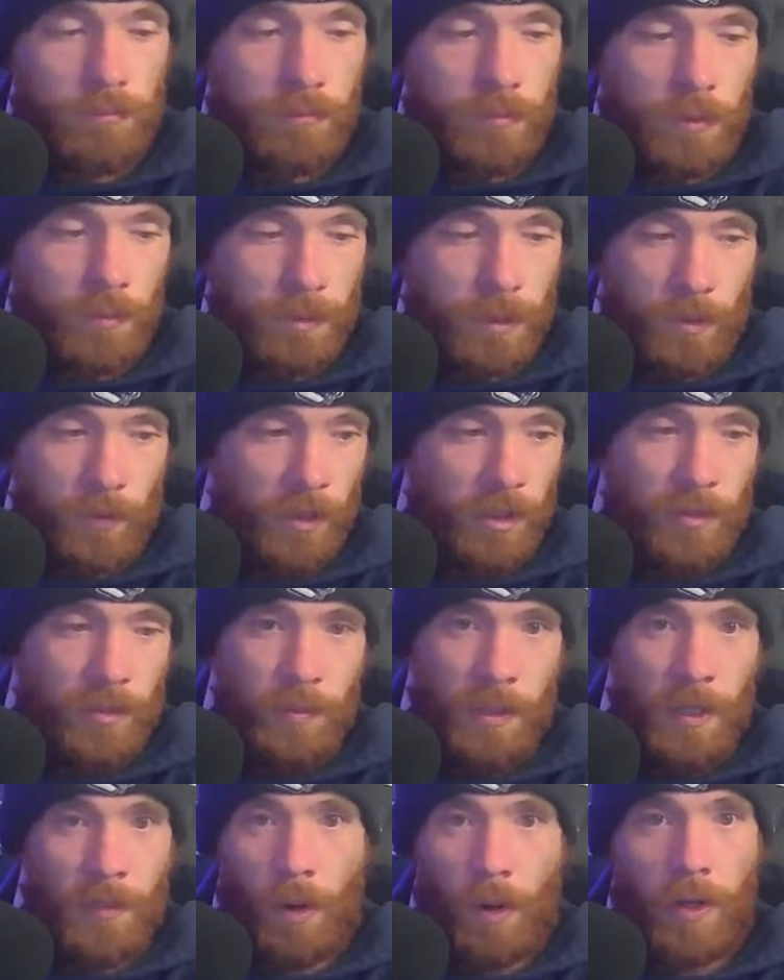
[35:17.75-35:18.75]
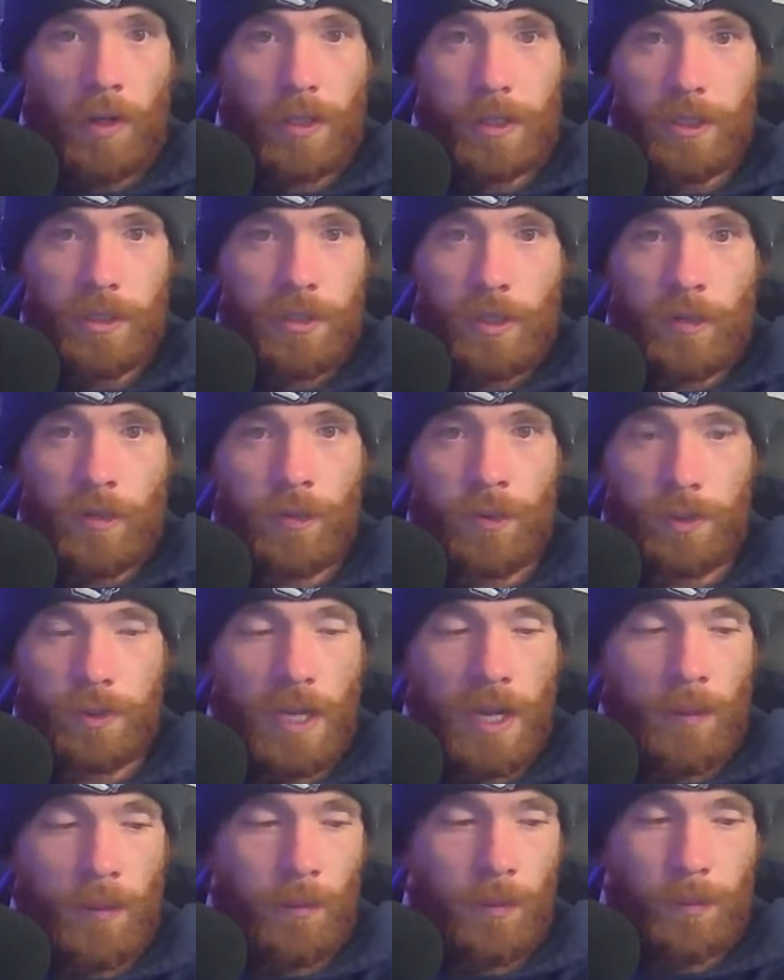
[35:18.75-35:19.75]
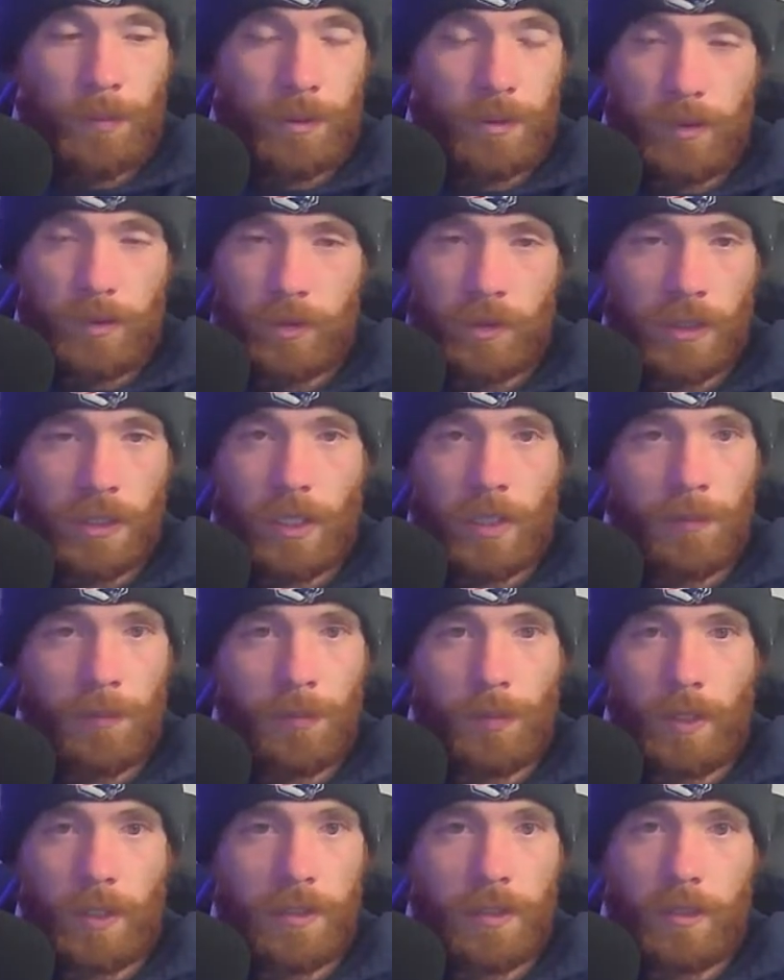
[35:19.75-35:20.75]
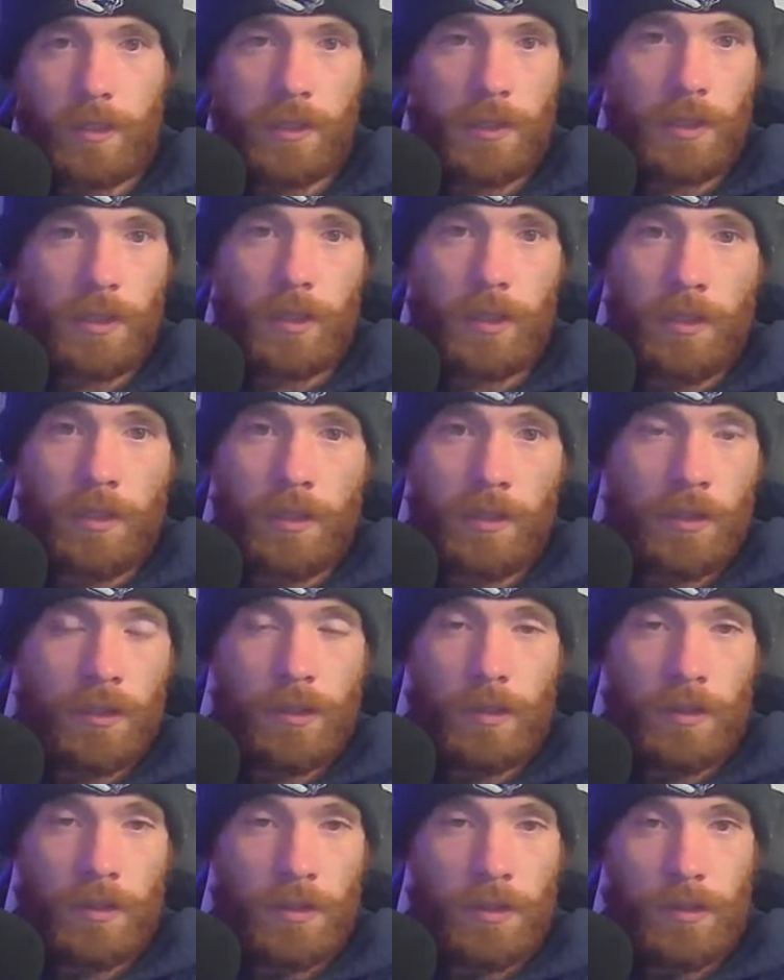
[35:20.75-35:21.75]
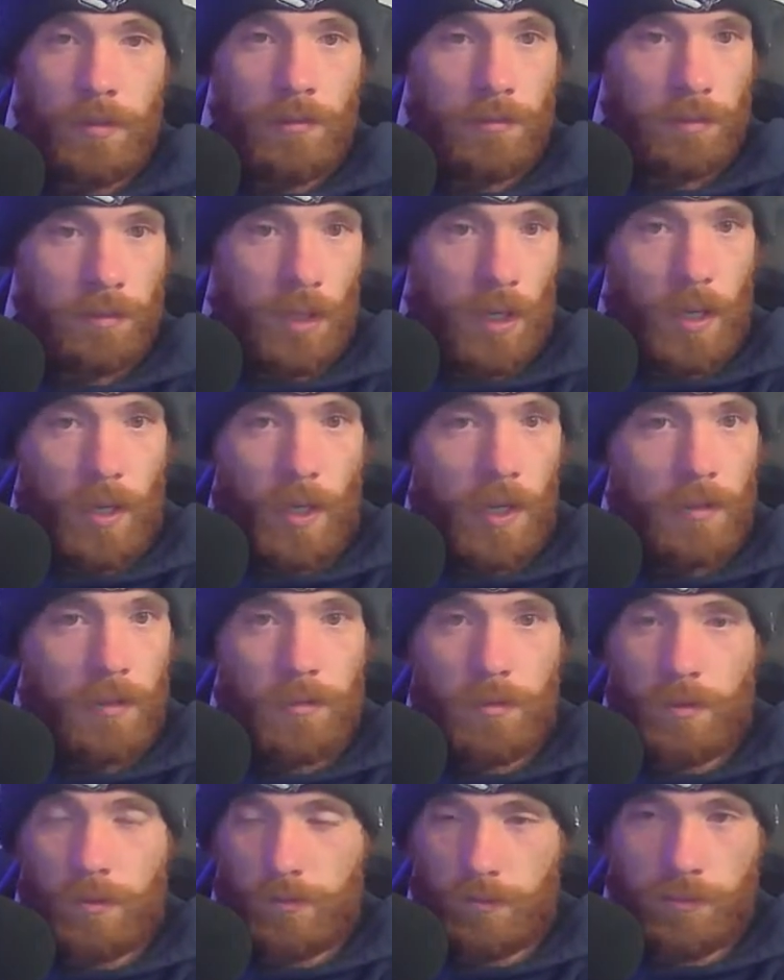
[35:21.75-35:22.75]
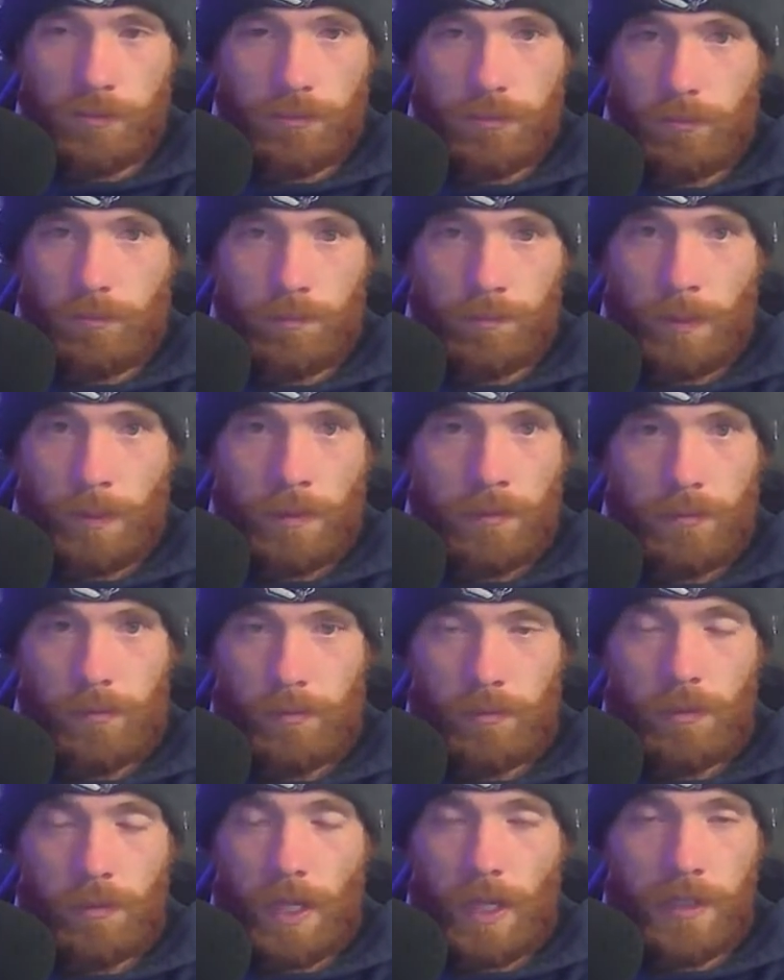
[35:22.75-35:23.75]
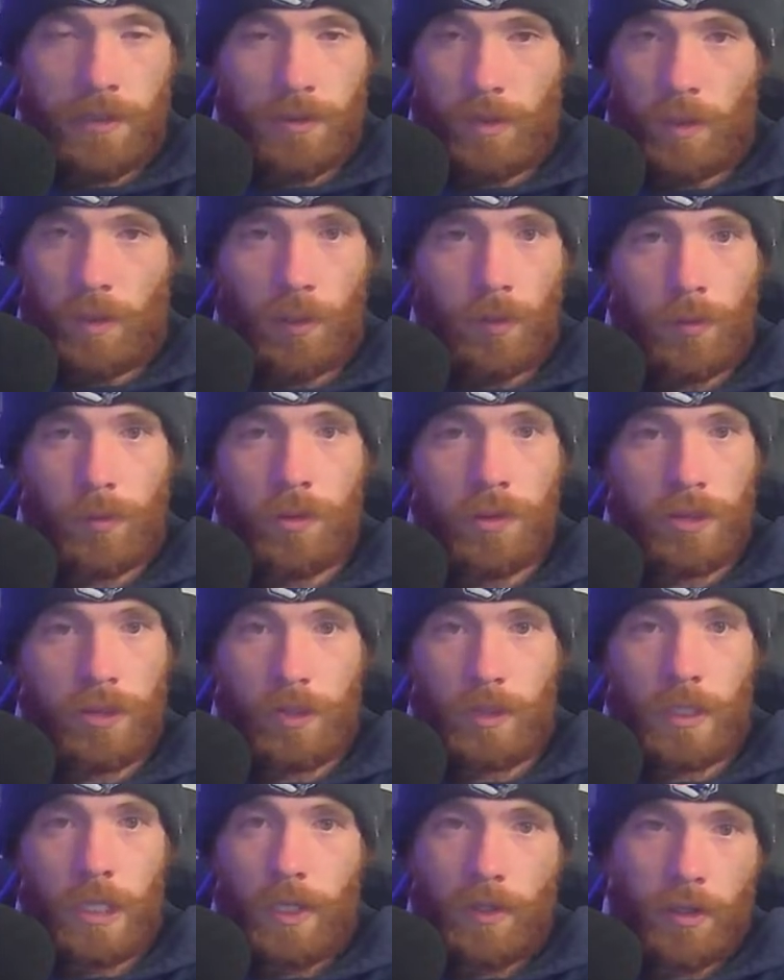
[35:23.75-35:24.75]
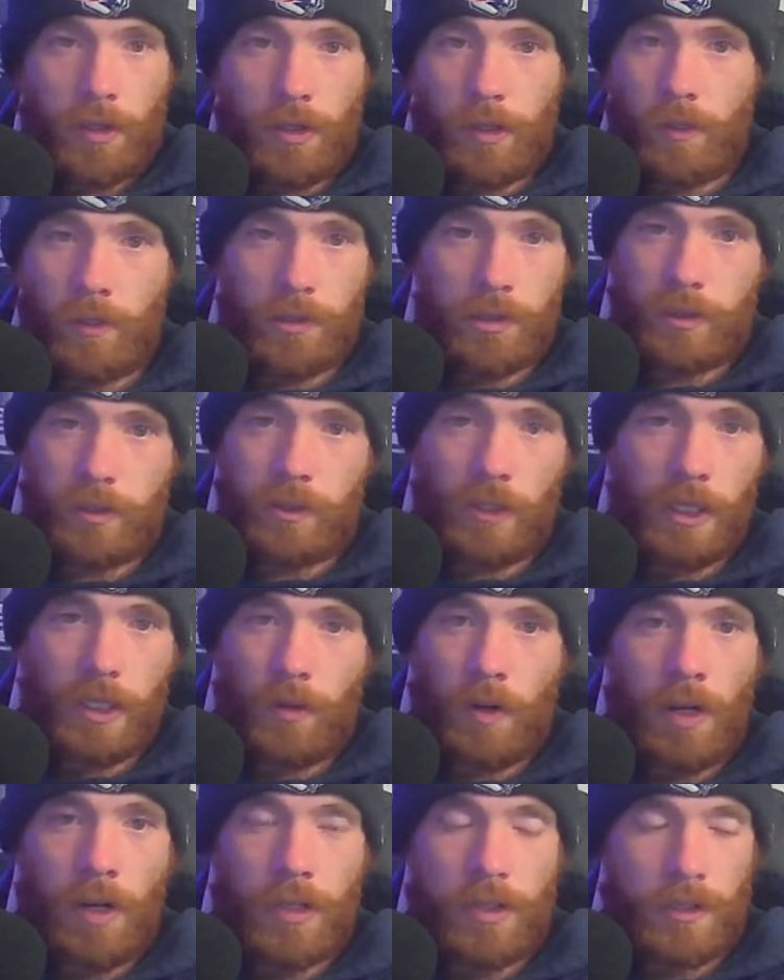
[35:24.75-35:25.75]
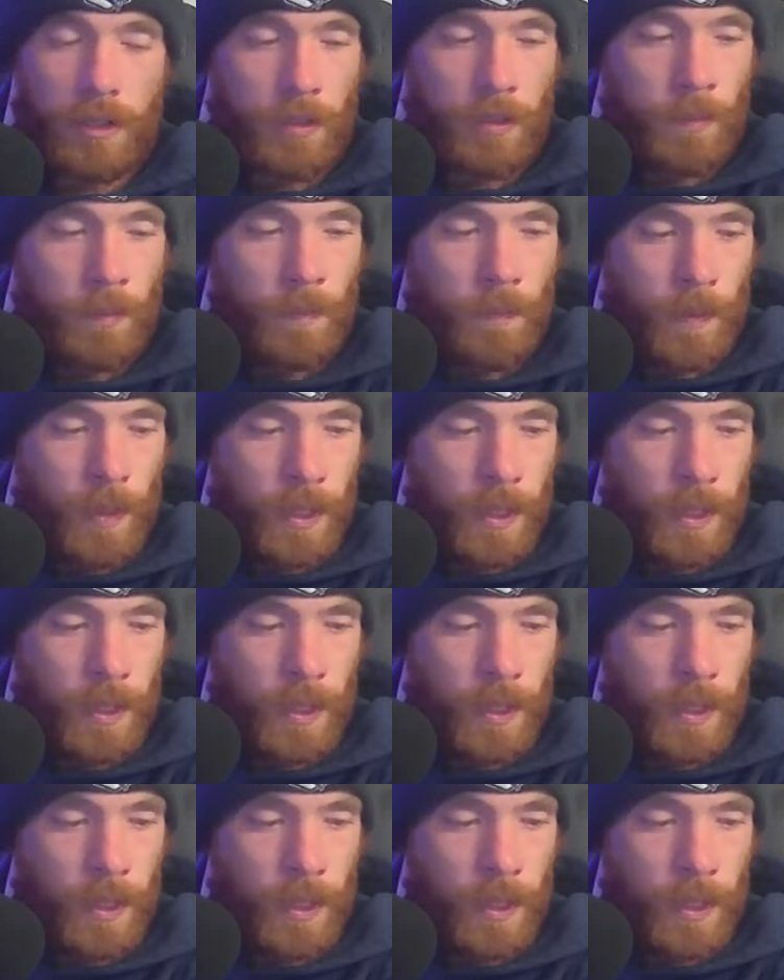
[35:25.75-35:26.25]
I mean, convince me I'm wrong. He's 6'10". What position can he play? DT, tight end. But that's huge. He'd get hurt just like Gronk did.